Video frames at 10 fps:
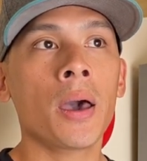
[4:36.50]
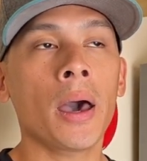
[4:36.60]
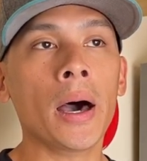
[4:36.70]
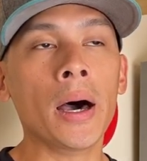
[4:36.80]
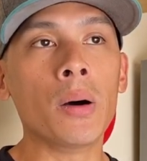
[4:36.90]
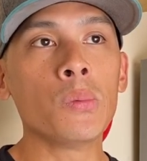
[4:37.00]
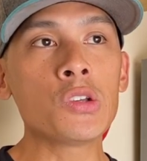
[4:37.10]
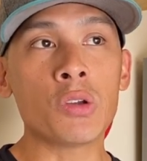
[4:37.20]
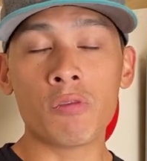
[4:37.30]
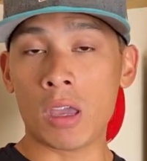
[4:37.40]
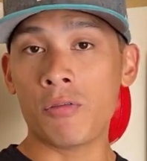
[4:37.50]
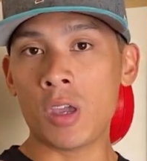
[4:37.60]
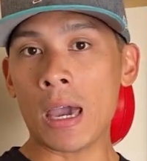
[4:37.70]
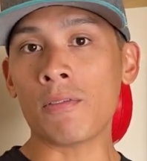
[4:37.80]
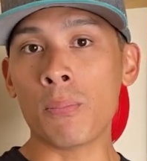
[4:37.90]
Uh, which if, if you
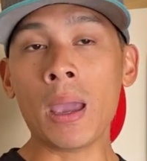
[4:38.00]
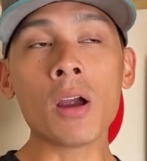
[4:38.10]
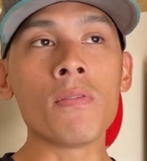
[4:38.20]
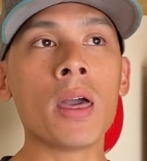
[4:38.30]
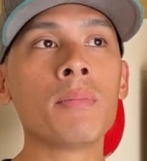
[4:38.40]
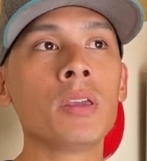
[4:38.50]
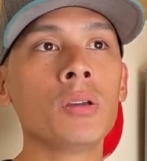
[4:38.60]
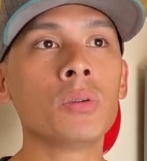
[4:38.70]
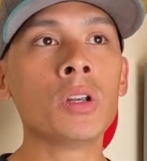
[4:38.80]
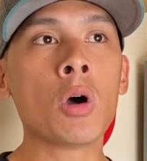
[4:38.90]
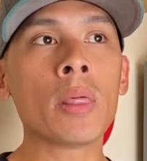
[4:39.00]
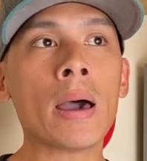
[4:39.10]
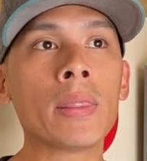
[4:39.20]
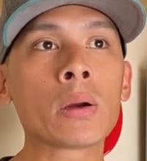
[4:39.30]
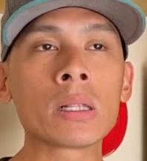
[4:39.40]
have a pair of them, you would know
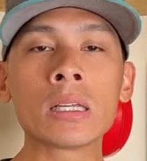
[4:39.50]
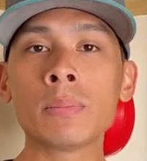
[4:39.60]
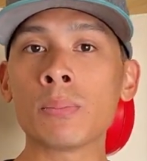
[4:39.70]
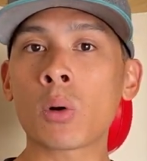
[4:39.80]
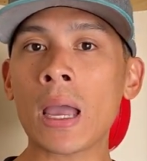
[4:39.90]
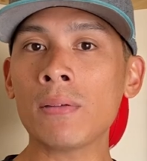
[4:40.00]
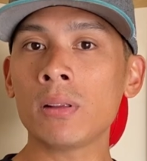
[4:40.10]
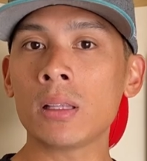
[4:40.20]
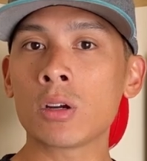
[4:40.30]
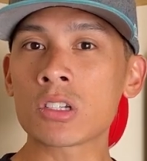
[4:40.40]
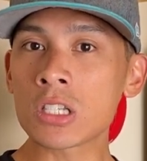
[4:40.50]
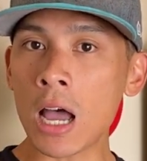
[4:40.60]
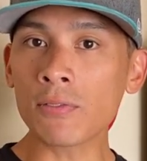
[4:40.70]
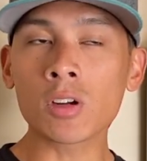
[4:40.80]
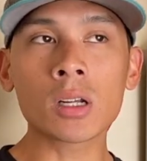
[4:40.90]
that they're a little bit more heavily, they're
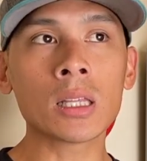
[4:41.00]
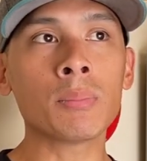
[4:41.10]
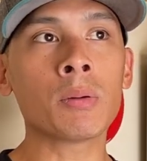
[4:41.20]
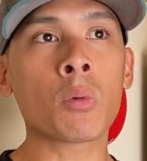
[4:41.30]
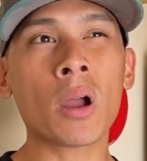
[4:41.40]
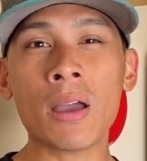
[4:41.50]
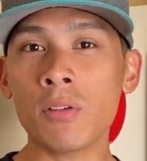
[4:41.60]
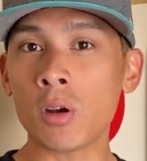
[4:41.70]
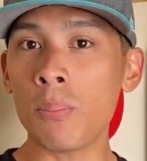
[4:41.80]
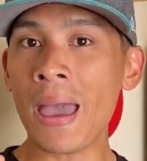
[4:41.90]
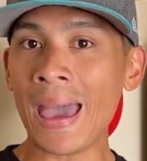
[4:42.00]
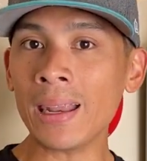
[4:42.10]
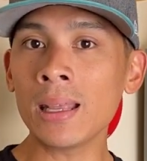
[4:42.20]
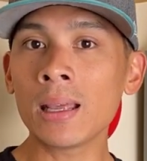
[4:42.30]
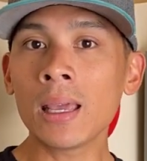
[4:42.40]
softer, a little bit more heavier
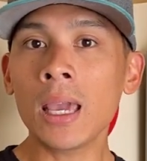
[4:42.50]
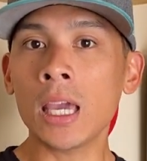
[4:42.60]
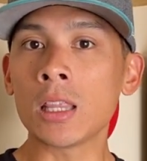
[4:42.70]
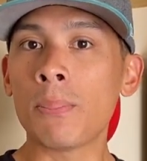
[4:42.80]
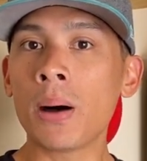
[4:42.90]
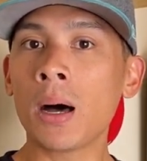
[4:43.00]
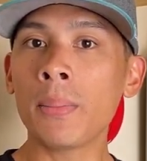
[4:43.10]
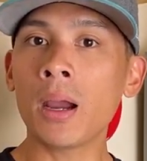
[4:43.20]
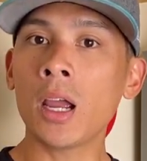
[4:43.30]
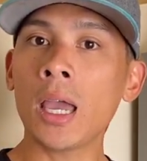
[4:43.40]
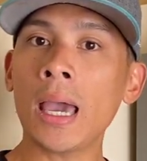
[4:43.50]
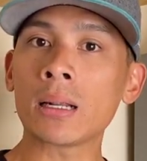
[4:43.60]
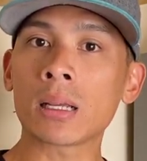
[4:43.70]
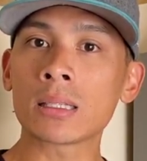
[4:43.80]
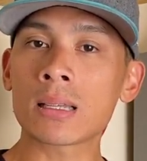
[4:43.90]
padded, and the palm area had
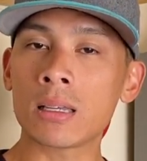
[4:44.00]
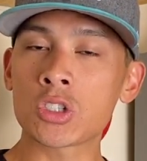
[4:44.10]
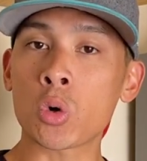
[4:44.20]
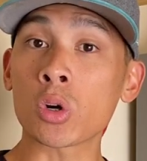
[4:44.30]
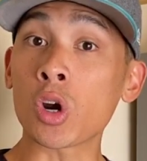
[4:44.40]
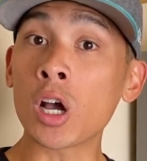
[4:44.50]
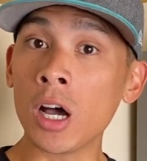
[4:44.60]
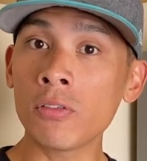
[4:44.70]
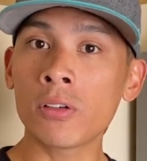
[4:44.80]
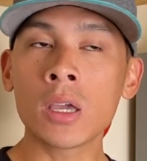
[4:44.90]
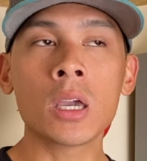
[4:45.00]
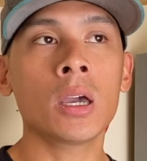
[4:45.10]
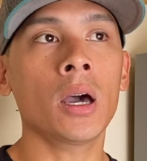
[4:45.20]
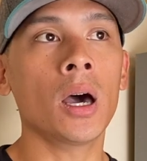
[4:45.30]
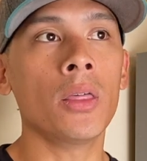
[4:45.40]
a, a shorter cuff
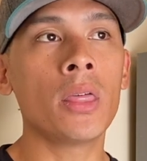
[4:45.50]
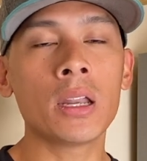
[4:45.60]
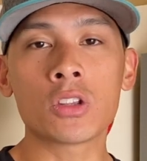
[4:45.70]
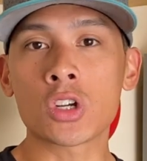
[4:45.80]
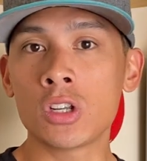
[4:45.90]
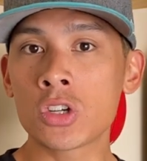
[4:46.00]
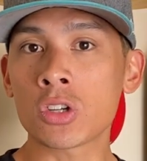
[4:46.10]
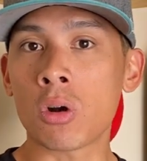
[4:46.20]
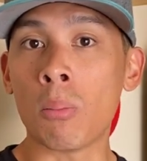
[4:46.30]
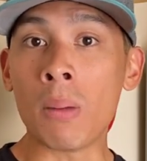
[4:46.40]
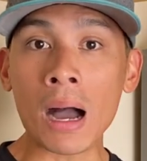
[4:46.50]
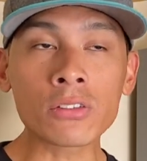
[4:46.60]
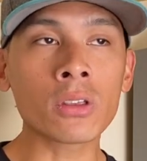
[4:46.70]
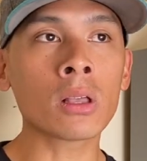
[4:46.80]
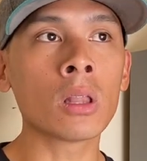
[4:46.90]
uh, than a traditional
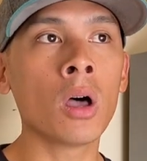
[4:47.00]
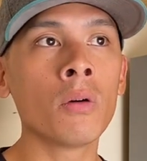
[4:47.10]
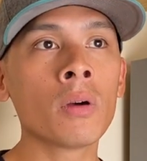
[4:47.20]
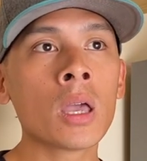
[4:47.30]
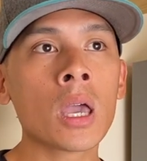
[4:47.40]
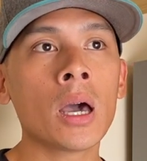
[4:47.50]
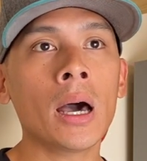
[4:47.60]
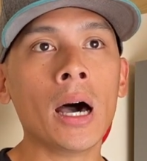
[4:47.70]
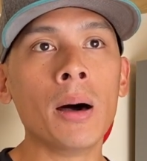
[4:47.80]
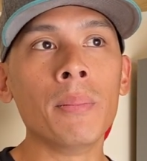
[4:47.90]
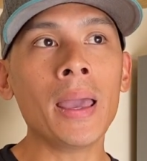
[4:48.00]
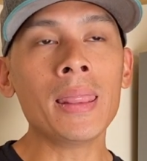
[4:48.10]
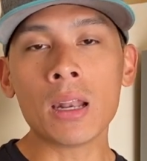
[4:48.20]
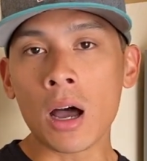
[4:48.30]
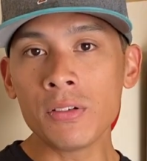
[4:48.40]
boxing glove. Um, and
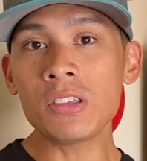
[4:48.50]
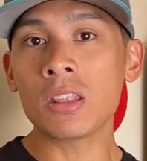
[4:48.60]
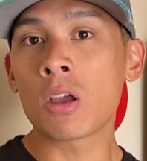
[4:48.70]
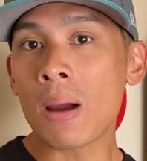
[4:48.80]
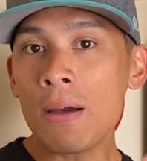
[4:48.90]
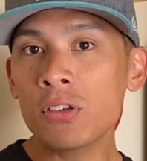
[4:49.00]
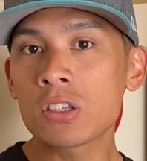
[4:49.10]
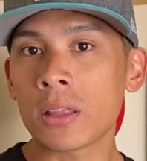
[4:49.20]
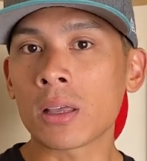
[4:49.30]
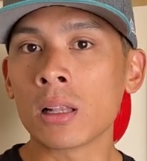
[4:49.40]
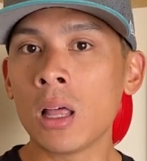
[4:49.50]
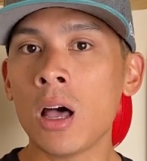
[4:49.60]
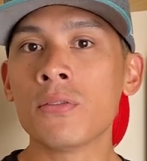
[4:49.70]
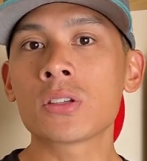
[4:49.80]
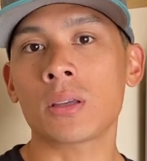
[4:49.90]
then obviously the graphics on the
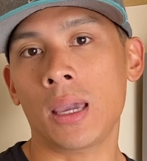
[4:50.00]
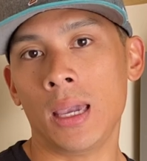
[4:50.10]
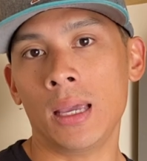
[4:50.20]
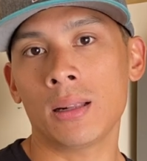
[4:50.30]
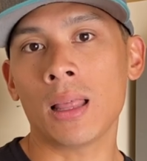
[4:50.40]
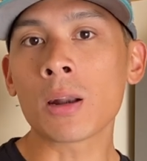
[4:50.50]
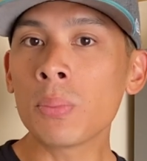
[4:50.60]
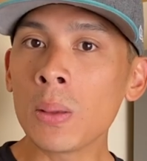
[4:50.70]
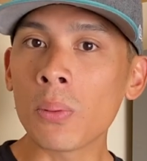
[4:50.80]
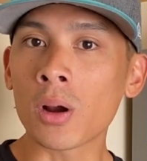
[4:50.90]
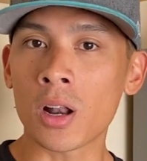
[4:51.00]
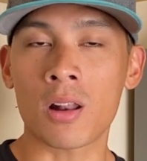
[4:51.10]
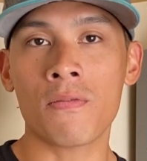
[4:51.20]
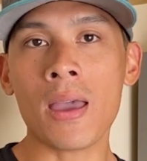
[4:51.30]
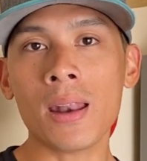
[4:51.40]
gloves, and, and, a lot of people aren't
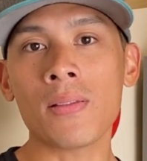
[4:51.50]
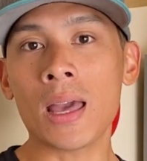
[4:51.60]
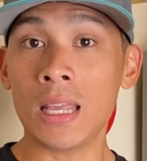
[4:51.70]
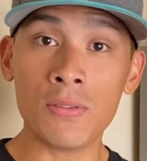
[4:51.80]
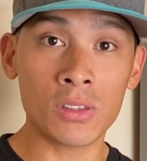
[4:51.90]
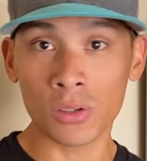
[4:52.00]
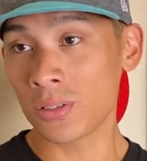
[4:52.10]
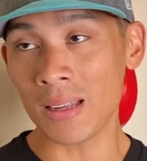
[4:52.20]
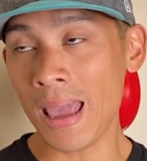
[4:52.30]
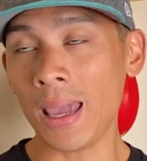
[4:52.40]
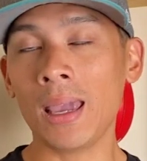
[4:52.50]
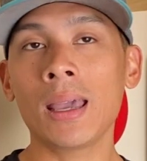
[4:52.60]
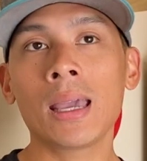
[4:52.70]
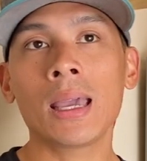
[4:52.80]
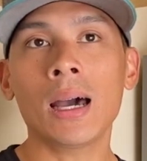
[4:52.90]
a fan of that even till today,
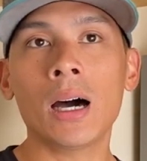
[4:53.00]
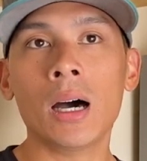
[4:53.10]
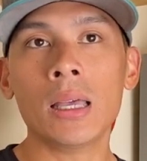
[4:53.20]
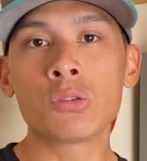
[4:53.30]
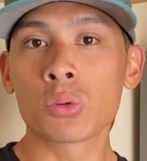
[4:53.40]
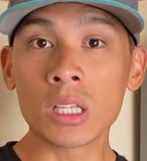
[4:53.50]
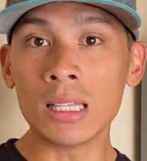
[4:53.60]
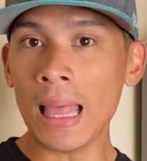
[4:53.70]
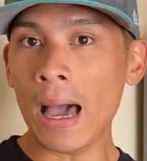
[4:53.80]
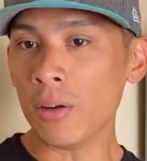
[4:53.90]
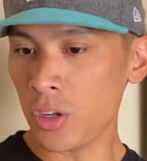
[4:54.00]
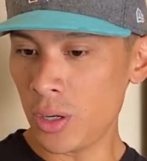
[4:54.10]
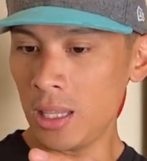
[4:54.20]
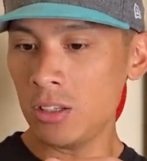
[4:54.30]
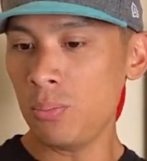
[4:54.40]
uh, is really loud. You know, it
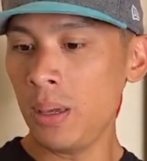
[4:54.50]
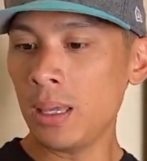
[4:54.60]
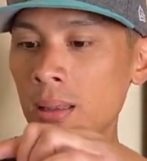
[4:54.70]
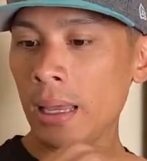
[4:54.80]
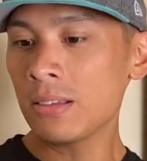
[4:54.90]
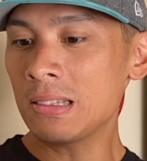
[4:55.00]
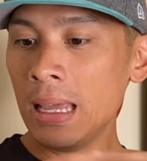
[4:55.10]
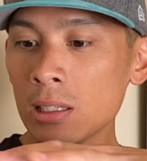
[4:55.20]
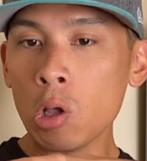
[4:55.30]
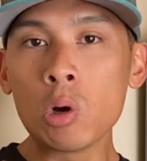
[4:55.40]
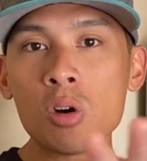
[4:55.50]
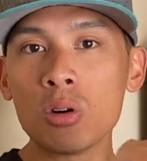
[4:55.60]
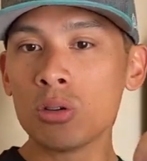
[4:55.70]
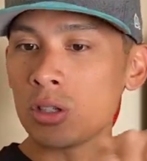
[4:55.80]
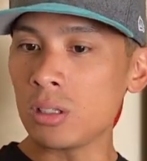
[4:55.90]
had these big like snake
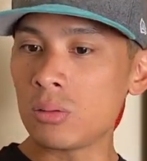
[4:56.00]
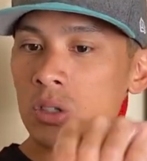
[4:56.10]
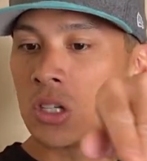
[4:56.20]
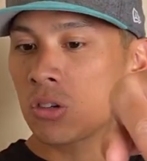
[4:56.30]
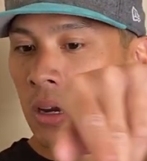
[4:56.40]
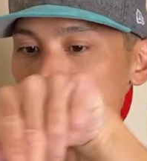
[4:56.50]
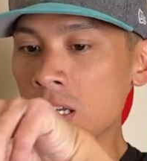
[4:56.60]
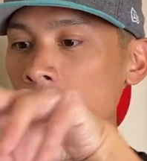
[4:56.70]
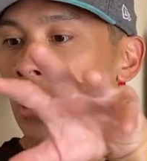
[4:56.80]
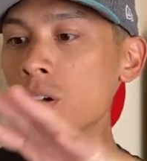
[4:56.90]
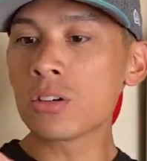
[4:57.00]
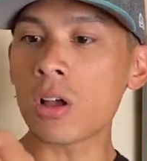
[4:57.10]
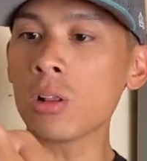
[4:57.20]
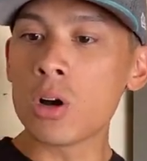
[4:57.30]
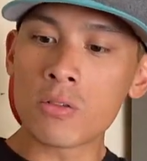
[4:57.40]
logos and these crazy colors
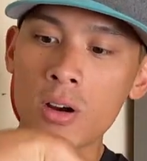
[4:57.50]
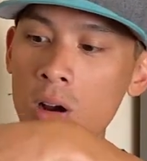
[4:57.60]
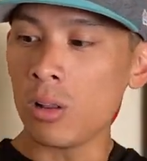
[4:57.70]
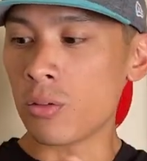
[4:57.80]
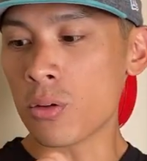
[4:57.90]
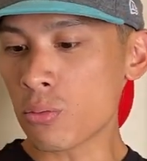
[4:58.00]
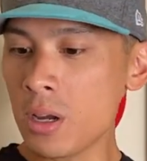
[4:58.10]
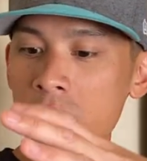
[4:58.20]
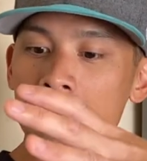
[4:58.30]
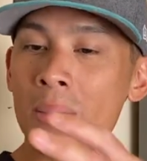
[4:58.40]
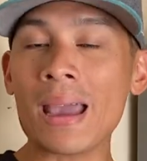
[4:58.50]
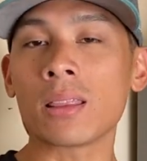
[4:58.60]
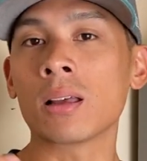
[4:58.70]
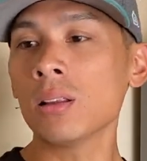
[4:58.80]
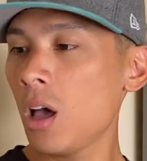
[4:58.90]
all over, all over the wrist, the back of
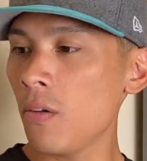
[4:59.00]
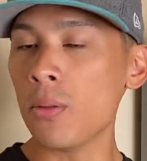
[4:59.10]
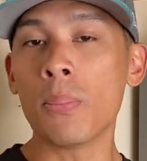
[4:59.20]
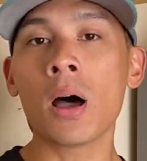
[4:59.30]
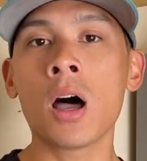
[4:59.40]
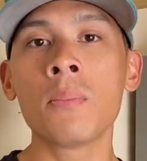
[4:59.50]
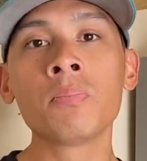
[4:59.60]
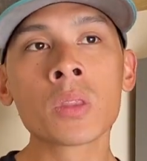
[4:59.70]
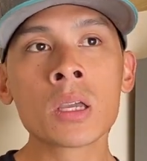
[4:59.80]
the glove, the palm.